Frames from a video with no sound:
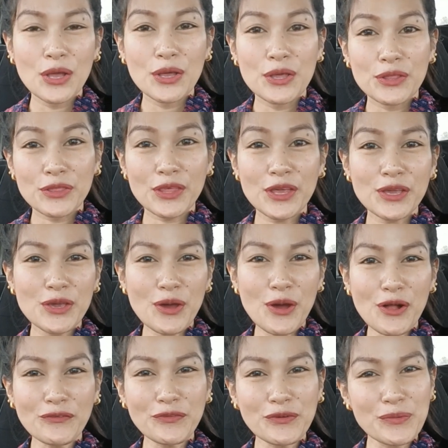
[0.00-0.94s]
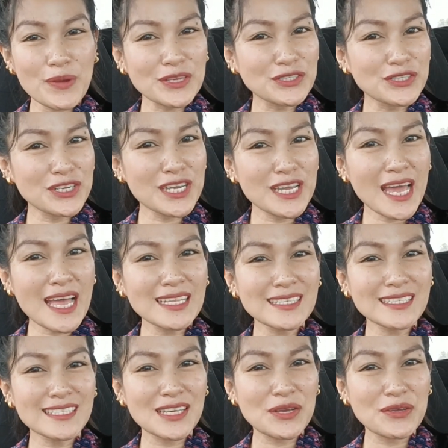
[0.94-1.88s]
Thank you all for watching and
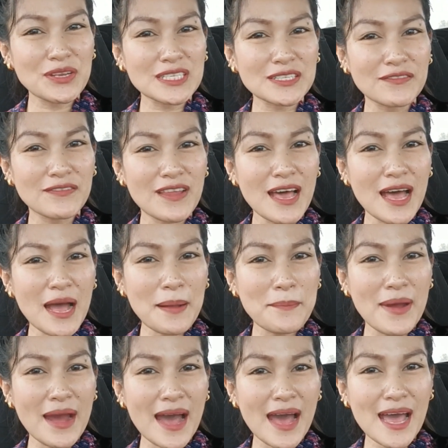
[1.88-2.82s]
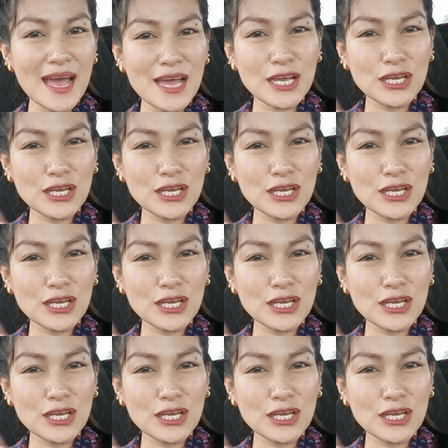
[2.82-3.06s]
see you next vlog. Bye!